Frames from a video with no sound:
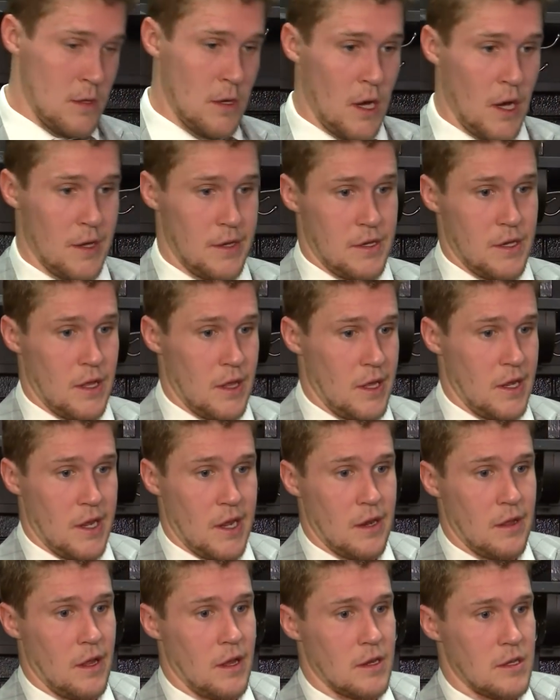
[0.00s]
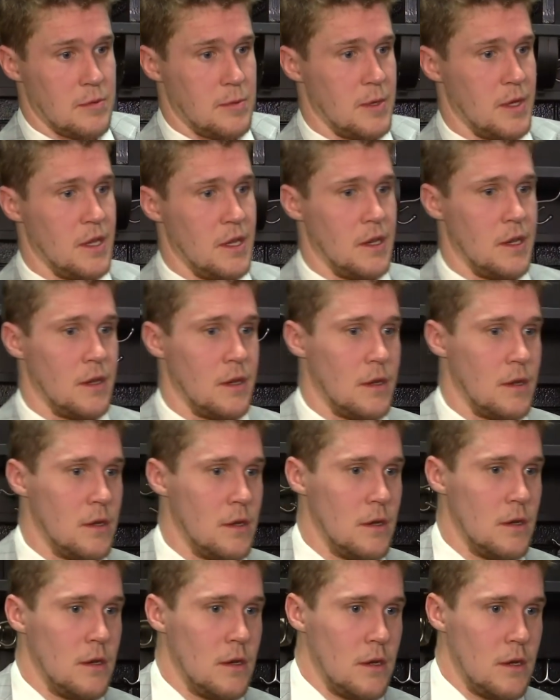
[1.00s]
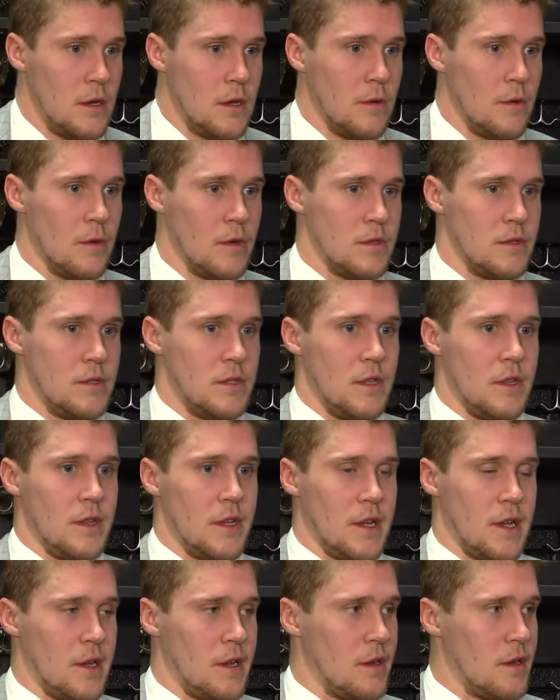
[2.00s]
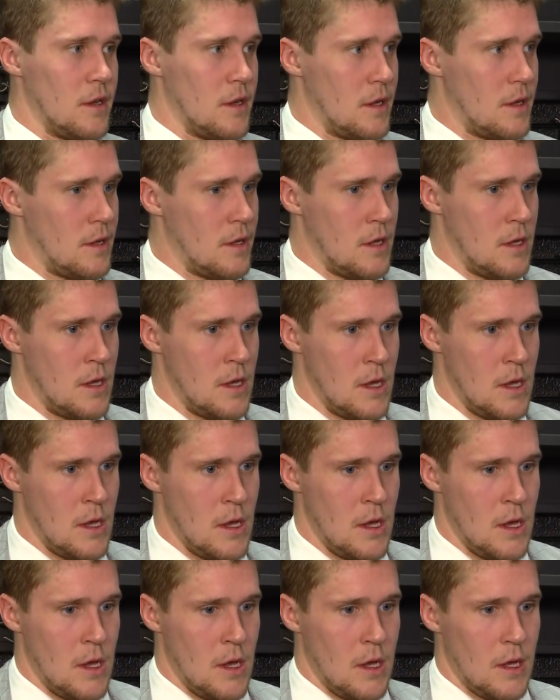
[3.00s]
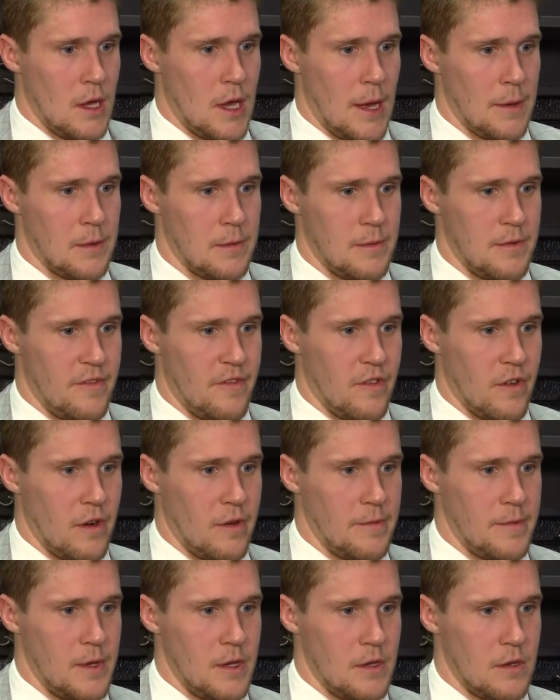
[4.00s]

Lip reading: I saw that he had a lot of speed, and didn't think I could have kept him in front of me.